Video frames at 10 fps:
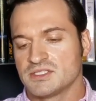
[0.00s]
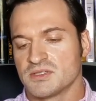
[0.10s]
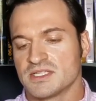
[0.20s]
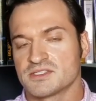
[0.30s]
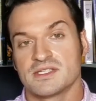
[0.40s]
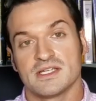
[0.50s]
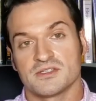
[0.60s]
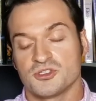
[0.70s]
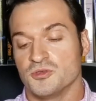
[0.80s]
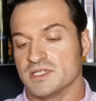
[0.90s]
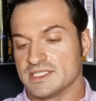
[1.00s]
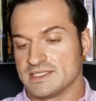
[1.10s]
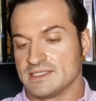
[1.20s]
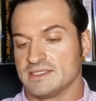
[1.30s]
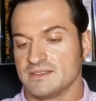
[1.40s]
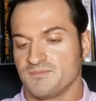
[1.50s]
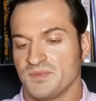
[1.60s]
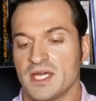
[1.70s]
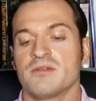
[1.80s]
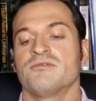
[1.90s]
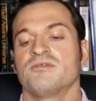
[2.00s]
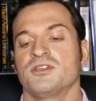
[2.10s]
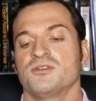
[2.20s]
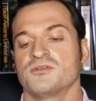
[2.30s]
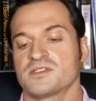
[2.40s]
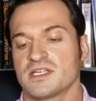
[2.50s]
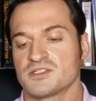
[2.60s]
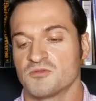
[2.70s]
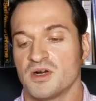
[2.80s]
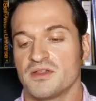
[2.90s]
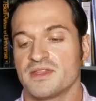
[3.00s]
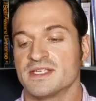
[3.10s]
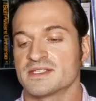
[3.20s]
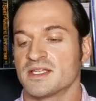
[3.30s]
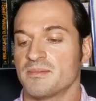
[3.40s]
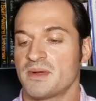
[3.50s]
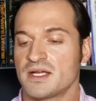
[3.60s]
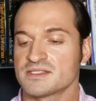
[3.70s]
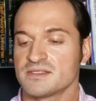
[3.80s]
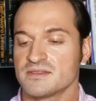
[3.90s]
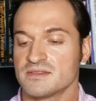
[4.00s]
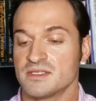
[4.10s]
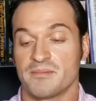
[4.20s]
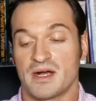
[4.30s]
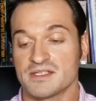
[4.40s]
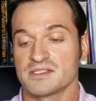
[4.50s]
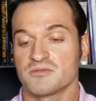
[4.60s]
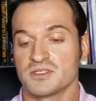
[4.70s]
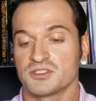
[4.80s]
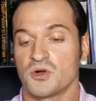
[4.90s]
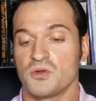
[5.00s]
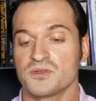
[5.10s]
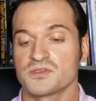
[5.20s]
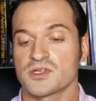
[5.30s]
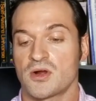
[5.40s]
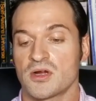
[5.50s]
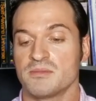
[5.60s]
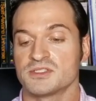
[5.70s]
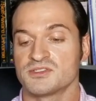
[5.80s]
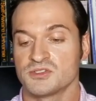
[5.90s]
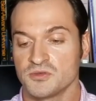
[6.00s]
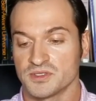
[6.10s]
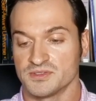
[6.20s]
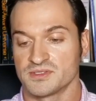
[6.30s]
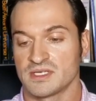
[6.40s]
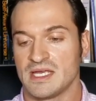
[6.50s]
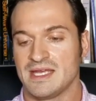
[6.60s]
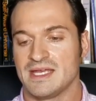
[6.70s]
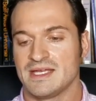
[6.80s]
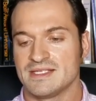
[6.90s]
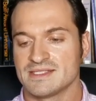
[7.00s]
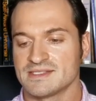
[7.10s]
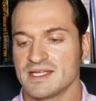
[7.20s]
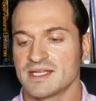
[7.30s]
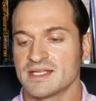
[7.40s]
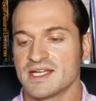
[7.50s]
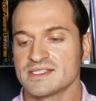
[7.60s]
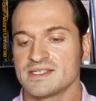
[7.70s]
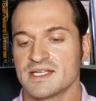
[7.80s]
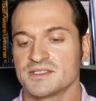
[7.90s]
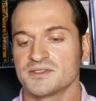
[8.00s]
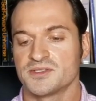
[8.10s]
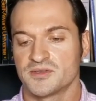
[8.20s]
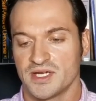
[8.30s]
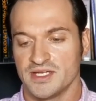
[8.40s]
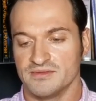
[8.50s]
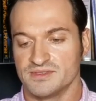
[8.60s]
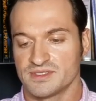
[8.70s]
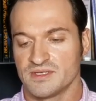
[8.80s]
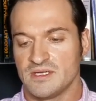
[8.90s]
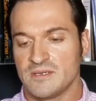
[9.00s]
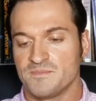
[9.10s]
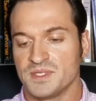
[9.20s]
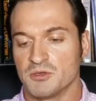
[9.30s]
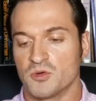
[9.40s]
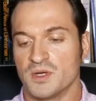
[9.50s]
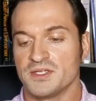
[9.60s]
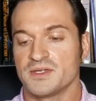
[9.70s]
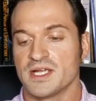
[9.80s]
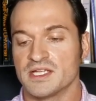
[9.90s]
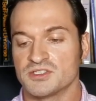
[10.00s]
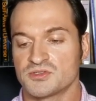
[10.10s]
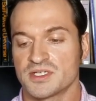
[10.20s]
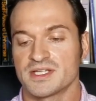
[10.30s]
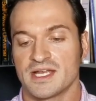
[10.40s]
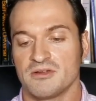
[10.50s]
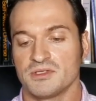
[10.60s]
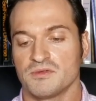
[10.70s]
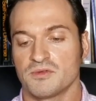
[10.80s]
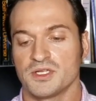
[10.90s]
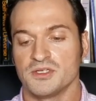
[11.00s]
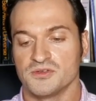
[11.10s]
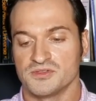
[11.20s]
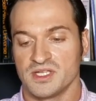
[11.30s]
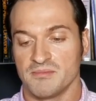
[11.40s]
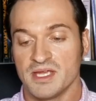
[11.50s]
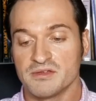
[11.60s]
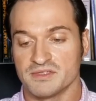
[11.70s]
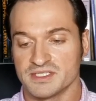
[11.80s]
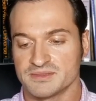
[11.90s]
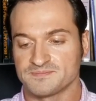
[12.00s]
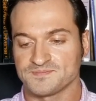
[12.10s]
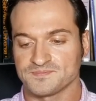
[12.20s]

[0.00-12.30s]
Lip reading: So let's get to it. Item 52 says wealth is a deposit which holders are but stewards, since they cannot take it to their graves. They will render a strict account for the use they made of it.